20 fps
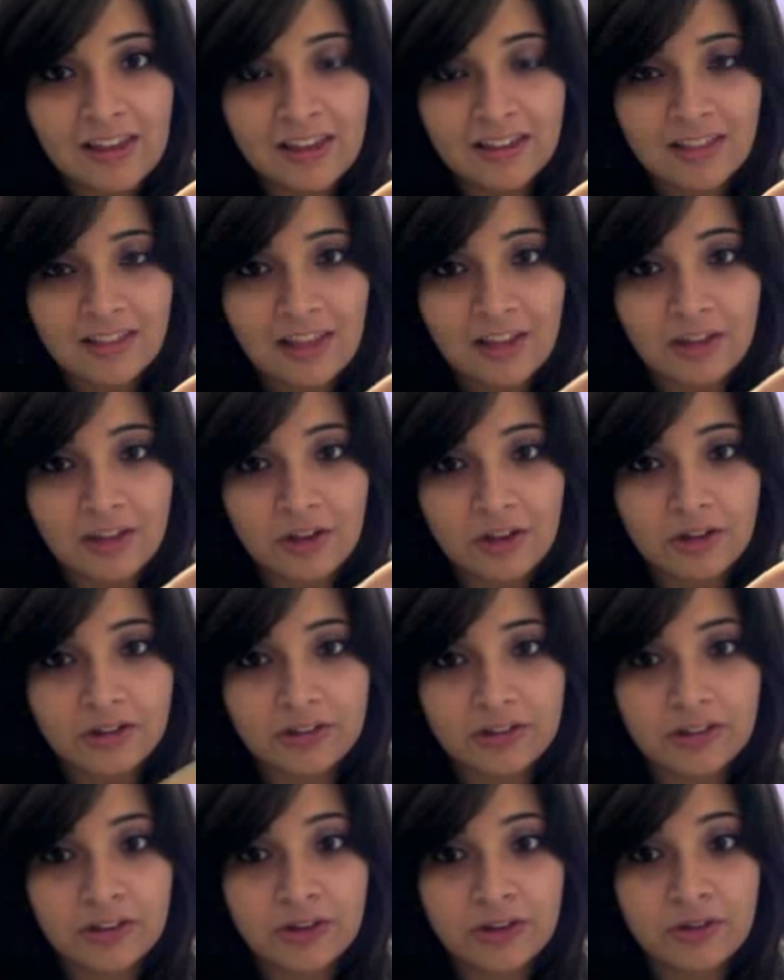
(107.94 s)
then you go
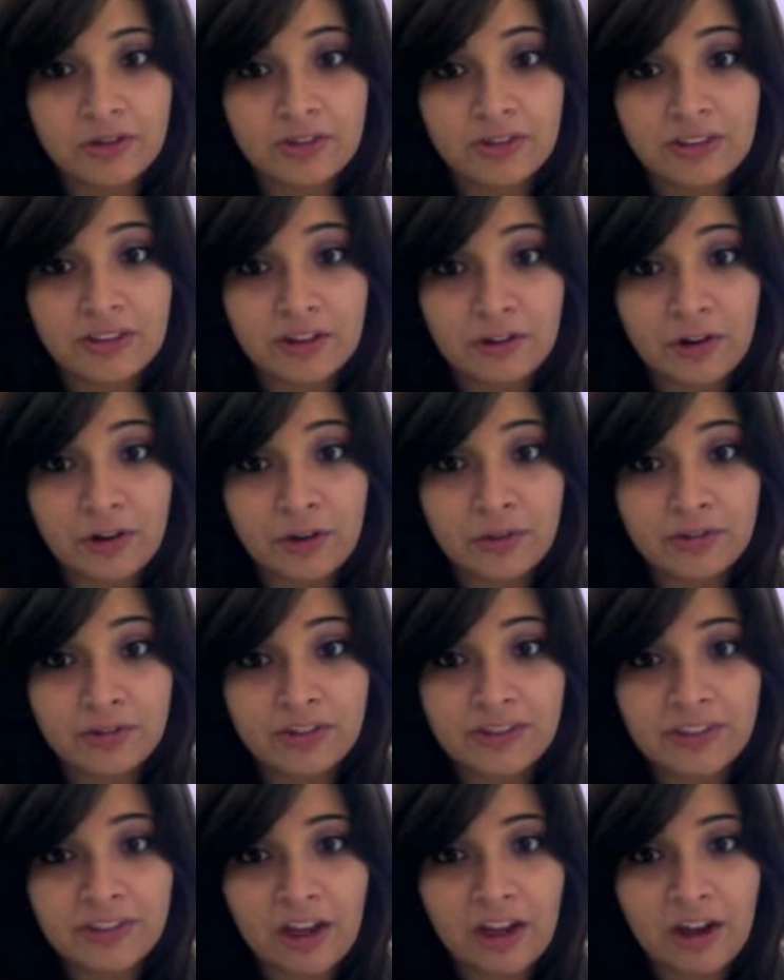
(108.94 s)
to 0, which is
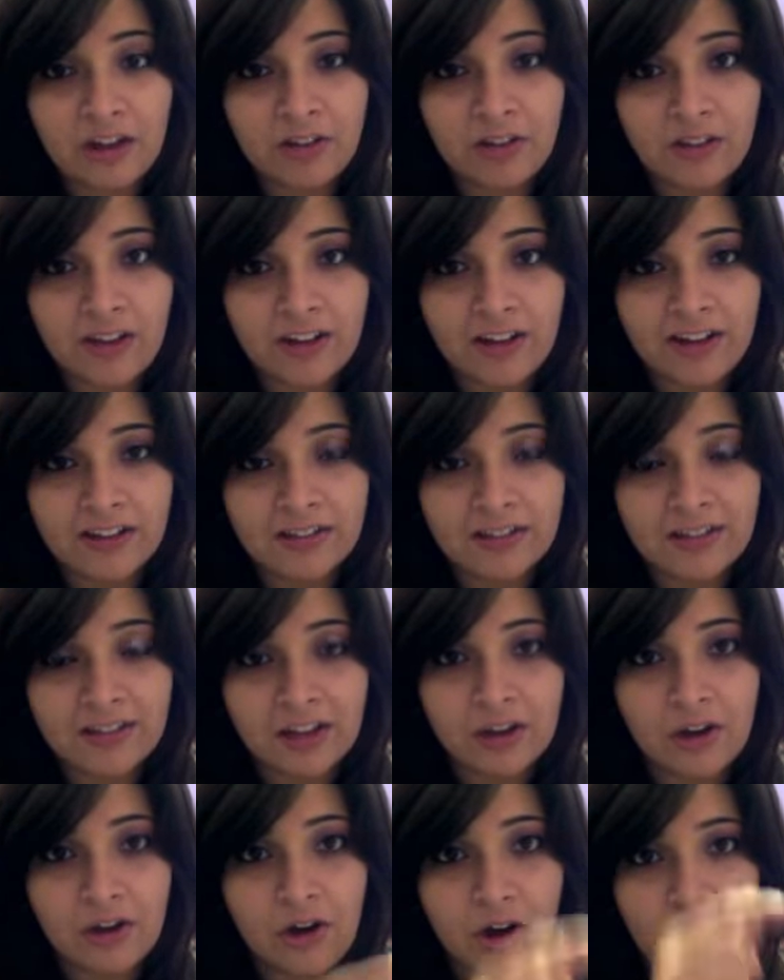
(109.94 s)
catalog, then
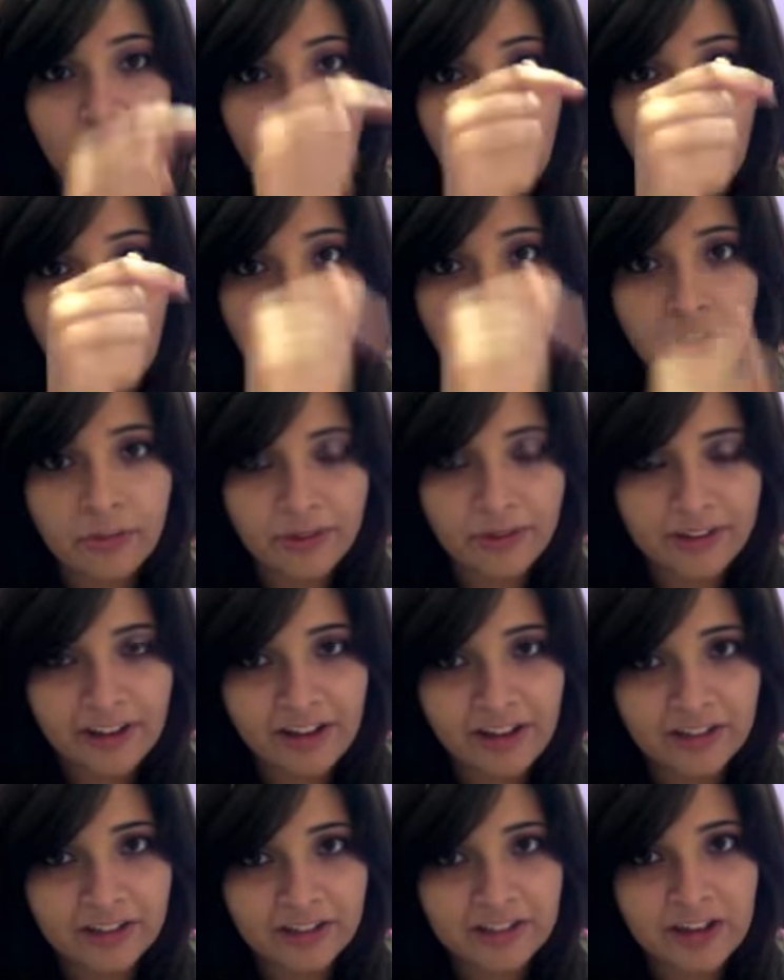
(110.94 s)
go all the way down
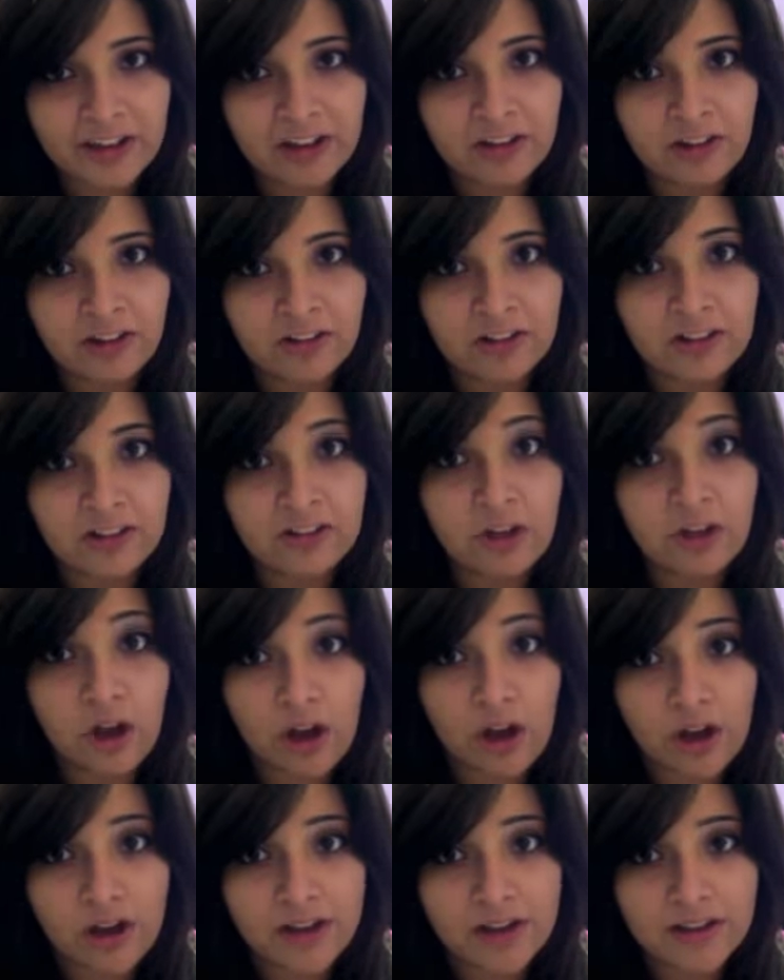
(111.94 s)
to diagnostics
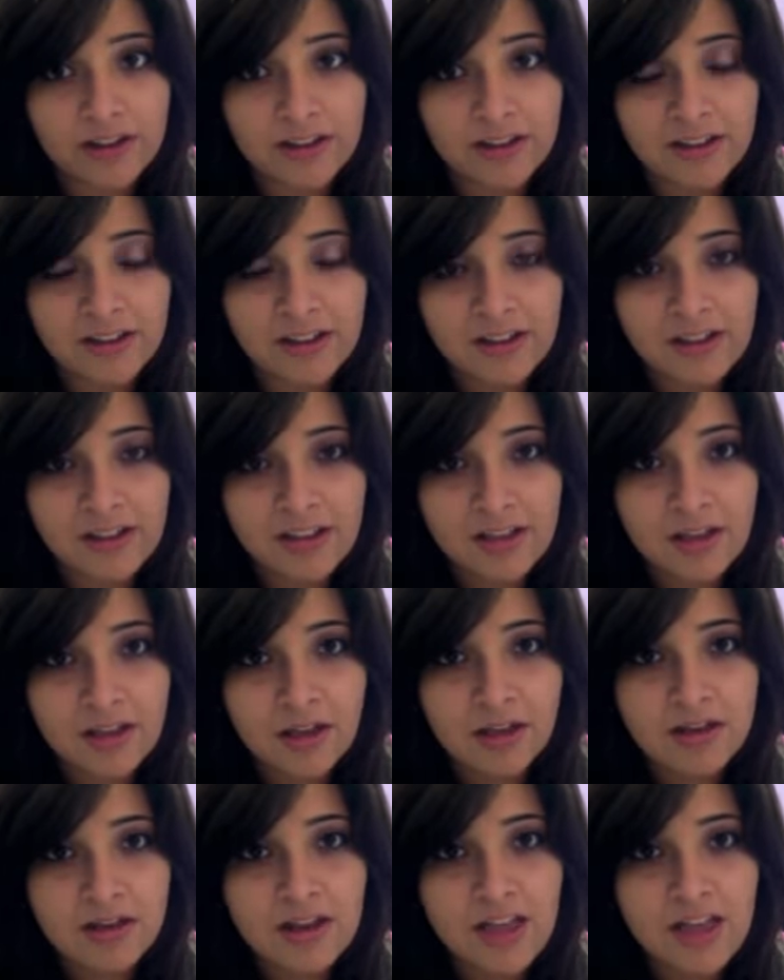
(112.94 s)
on,
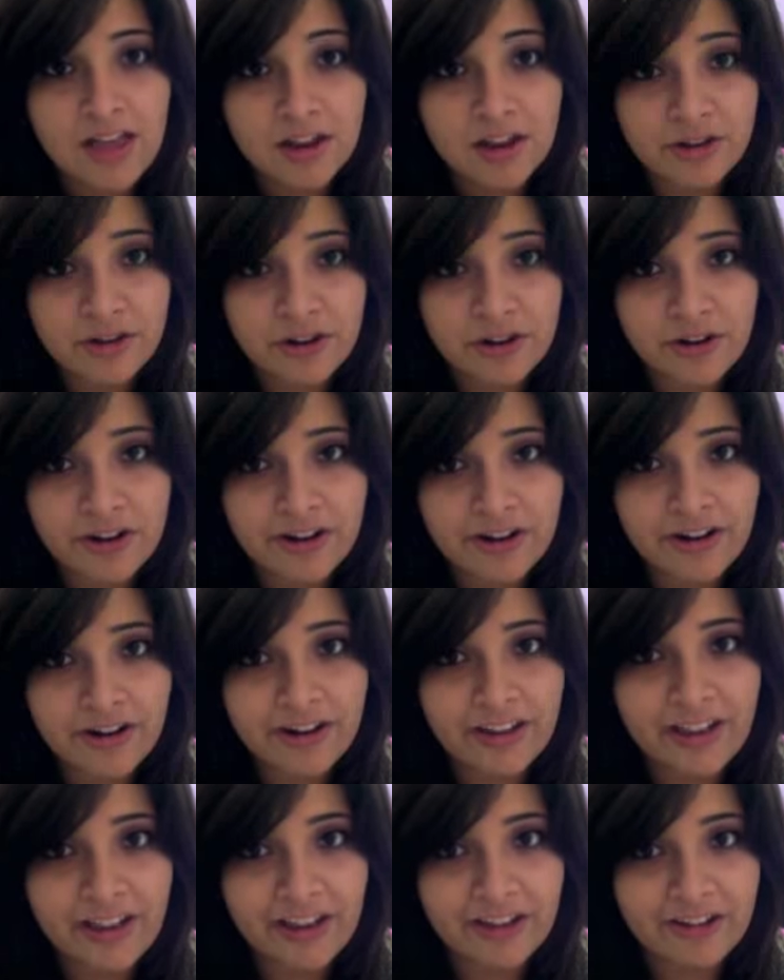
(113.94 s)
enter,
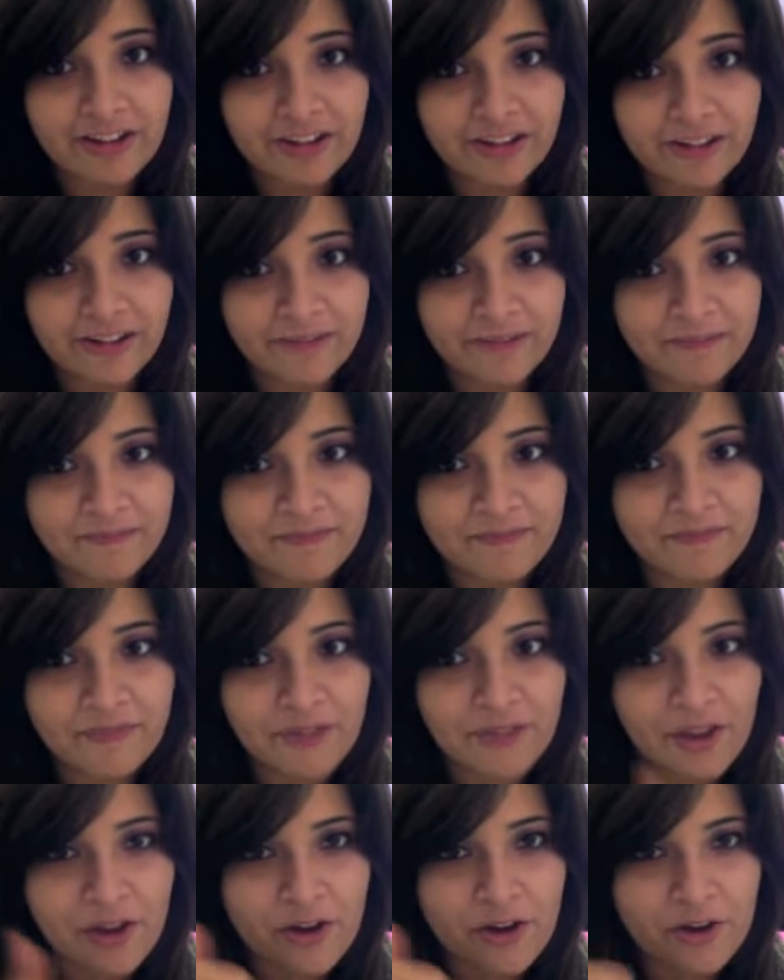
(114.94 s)
enter.
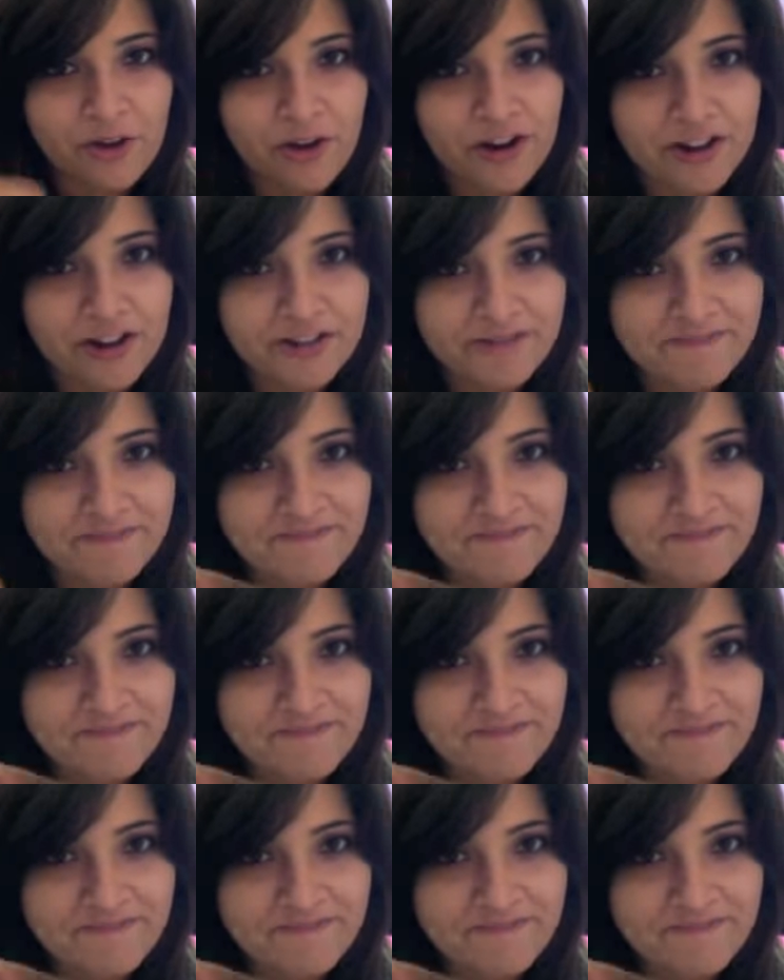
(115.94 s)
Great.